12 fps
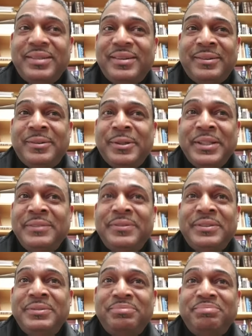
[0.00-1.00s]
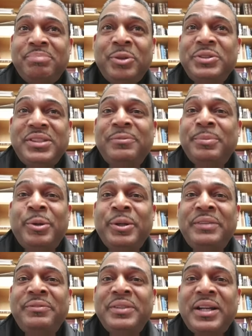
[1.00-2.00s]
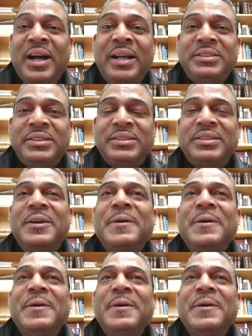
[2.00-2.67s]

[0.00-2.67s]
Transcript: or even most of them aren't even conscious.